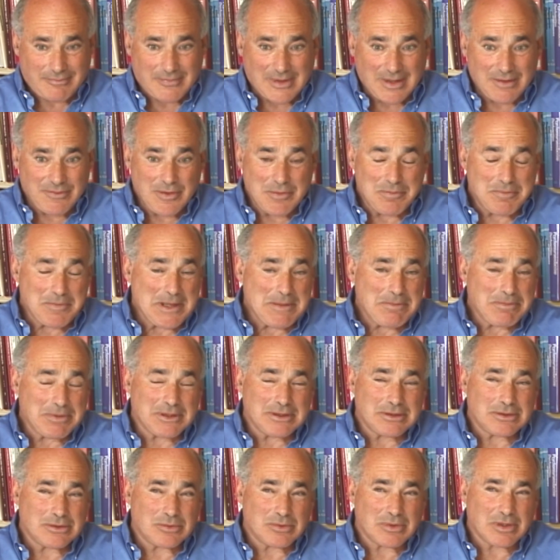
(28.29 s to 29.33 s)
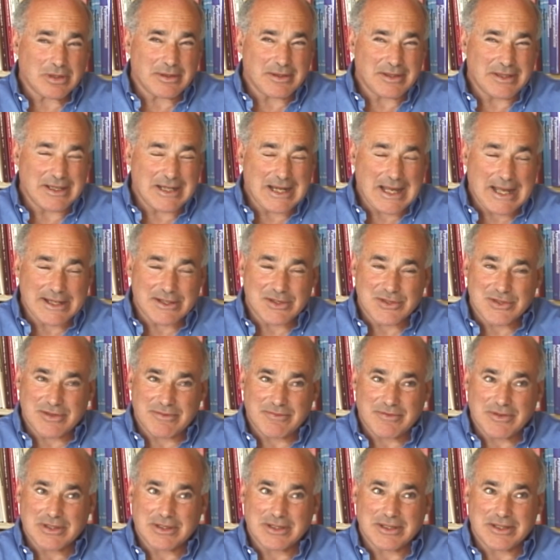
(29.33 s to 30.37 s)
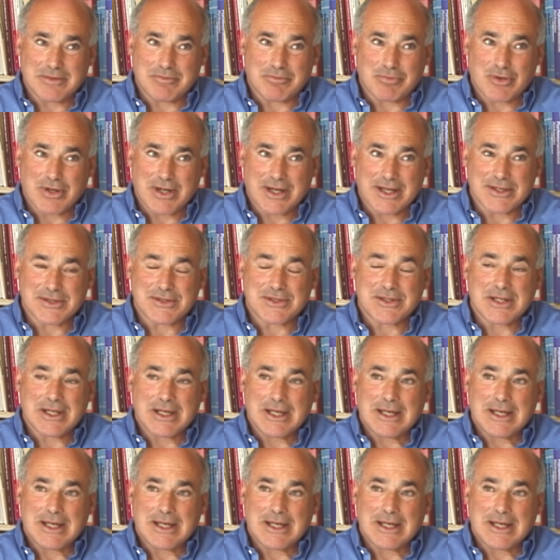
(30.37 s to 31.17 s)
for people who are not severely depressed,